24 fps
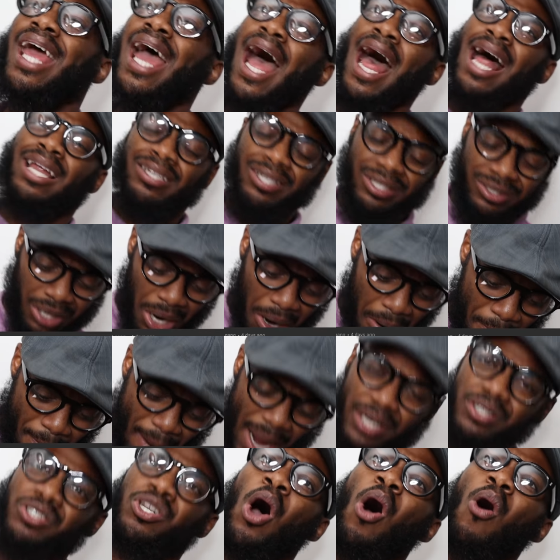Yeah, I stubbed
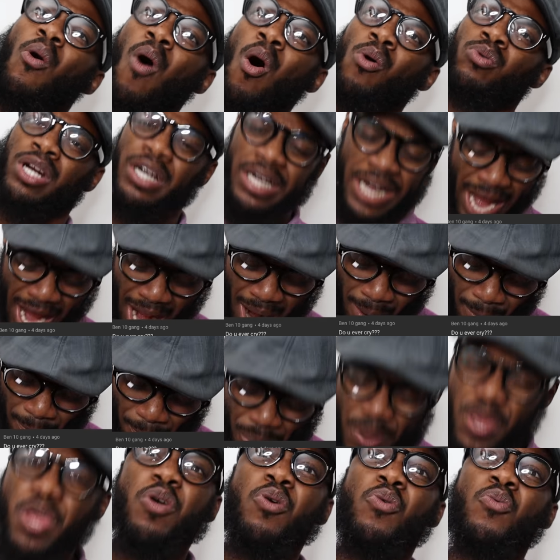my toe on the damn
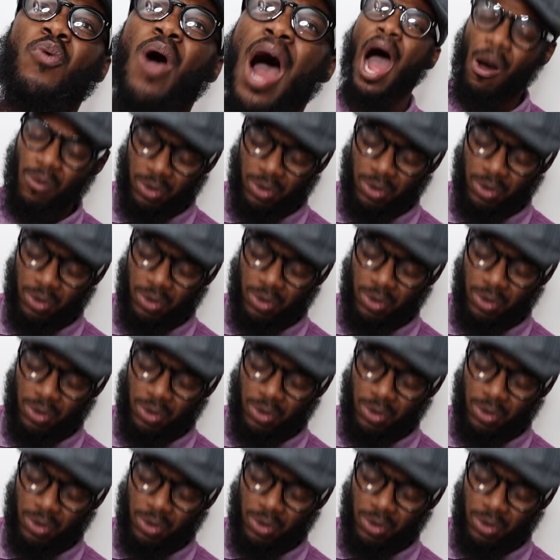pew.